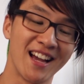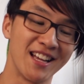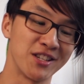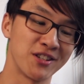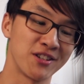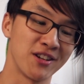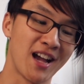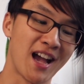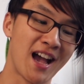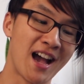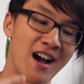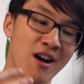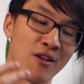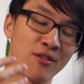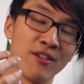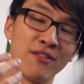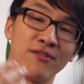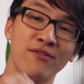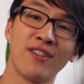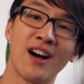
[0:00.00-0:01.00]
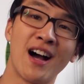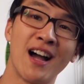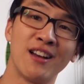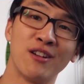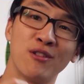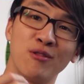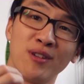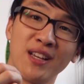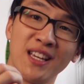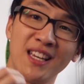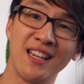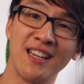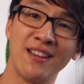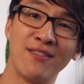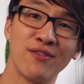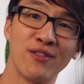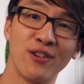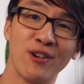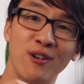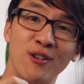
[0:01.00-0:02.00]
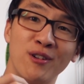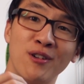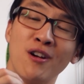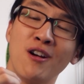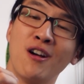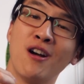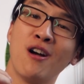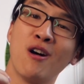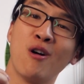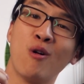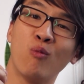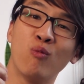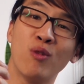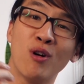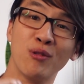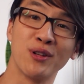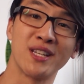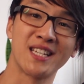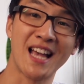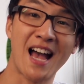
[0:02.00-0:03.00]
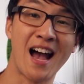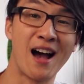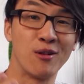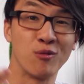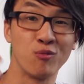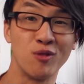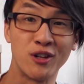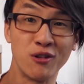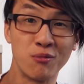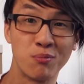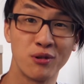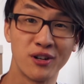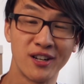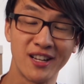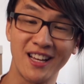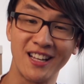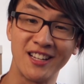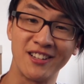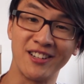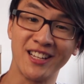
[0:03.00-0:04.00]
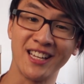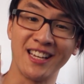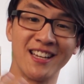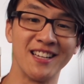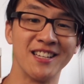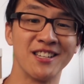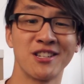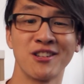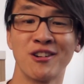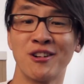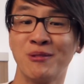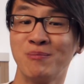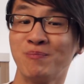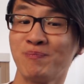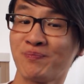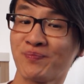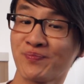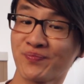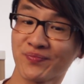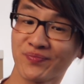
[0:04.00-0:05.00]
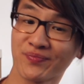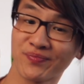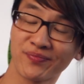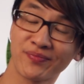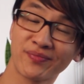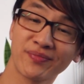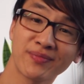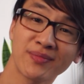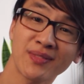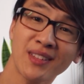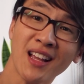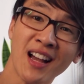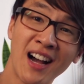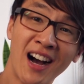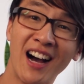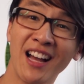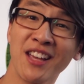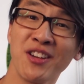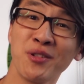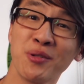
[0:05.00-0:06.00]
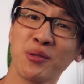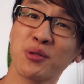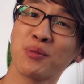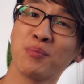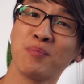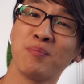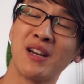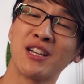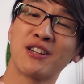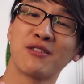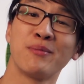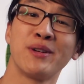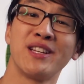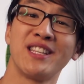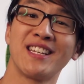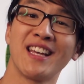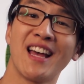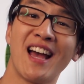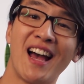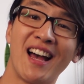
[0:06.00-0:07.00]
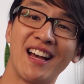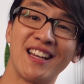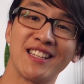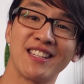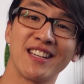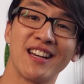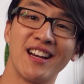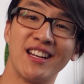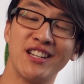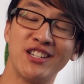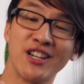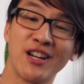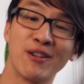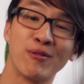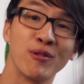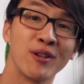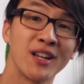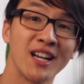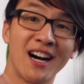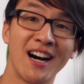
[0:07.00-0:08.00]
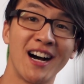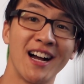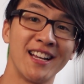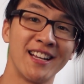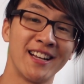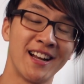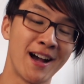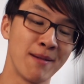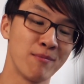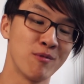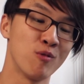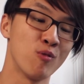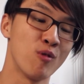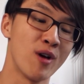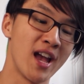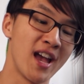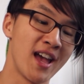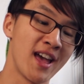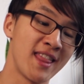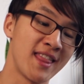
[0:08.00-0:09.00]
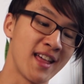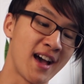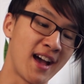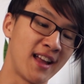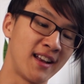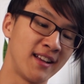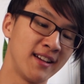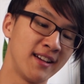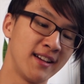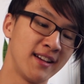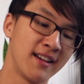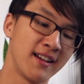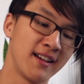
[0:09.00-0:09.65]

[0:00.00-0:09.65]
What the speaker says: as to how the final earphone will sound when you put it in your ears. So I use measurements as a general guide, and I'm aware that